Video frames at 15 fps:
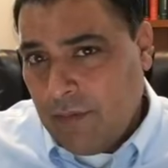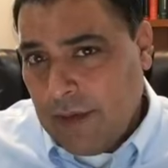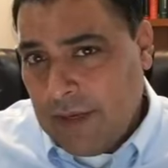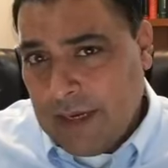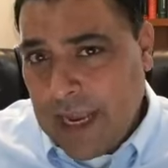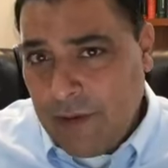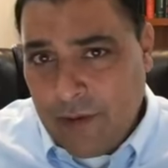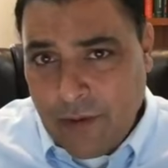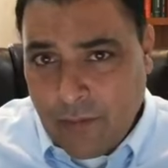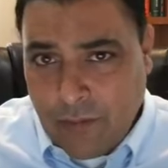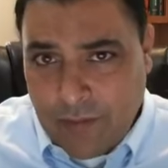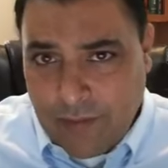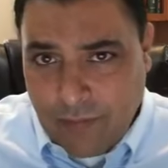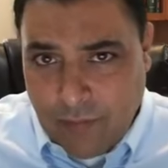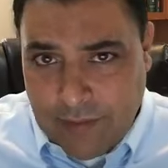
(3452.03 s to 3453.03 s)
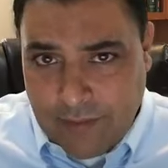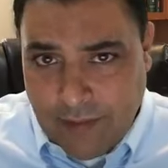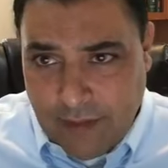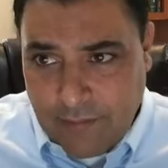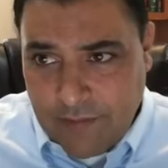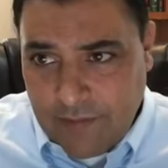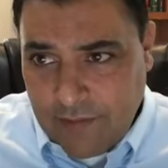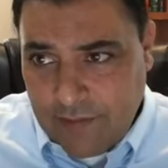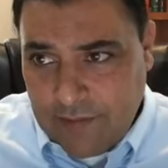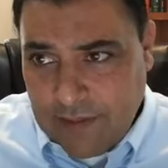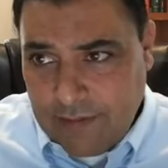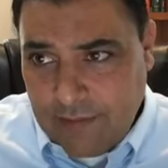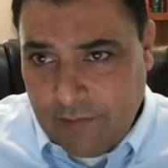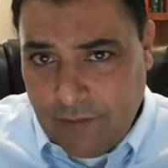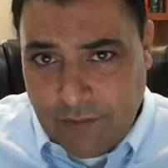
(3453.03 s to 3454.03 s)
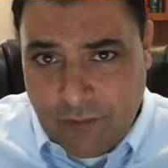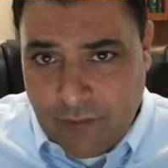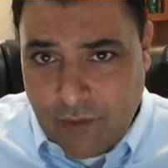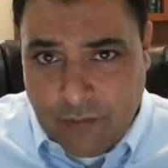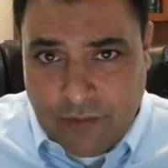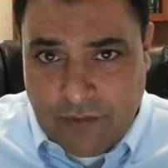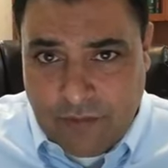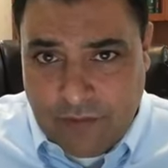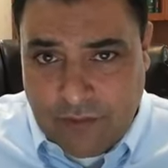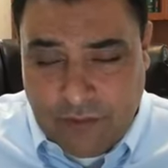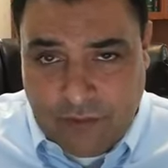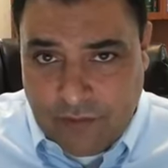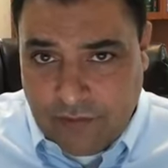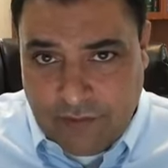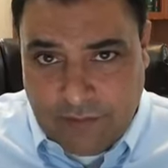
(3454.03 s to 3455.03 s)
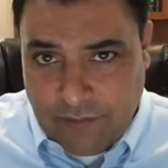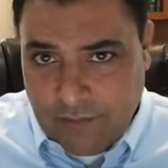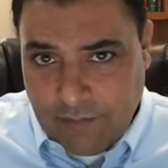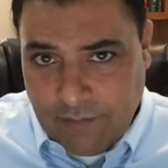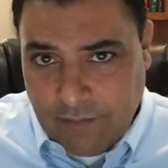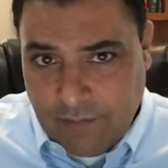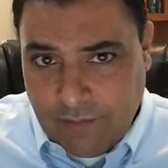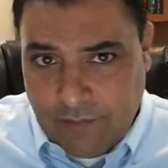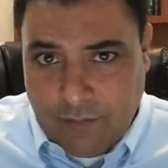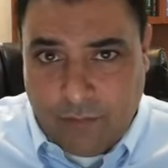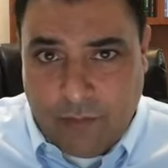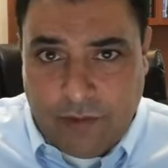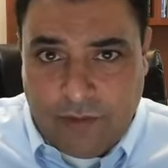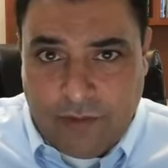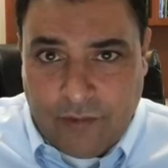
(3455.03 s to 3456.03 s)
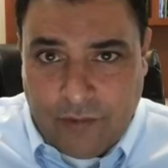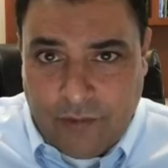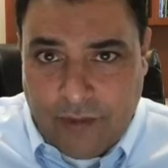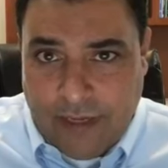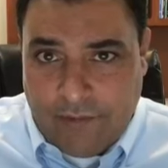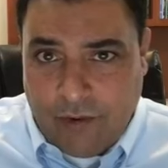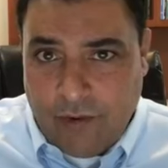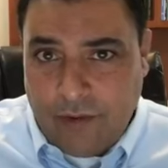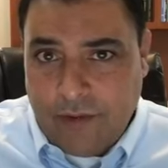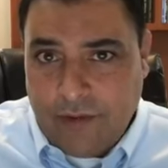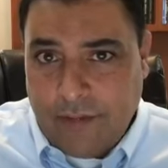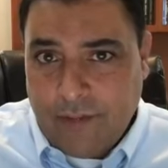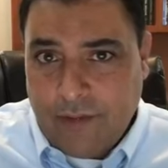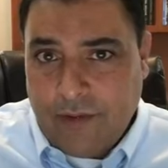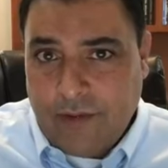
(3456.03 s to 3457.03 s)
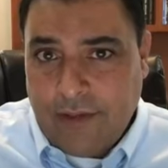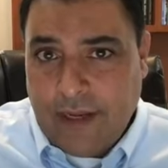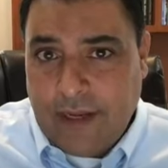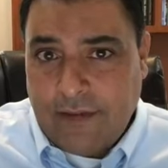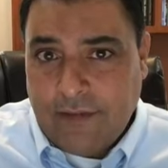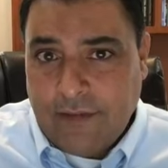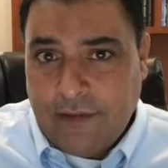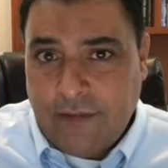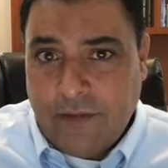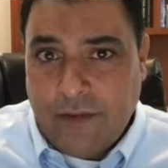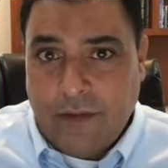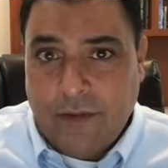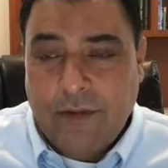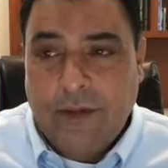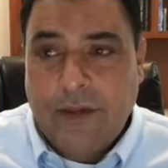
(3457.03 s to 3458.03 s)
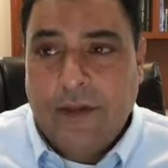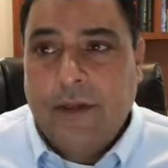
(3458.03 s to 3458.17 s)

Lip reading: And how you know what the right time is that if you do too much of it, you just feel worse or you have a harder time doing the task. So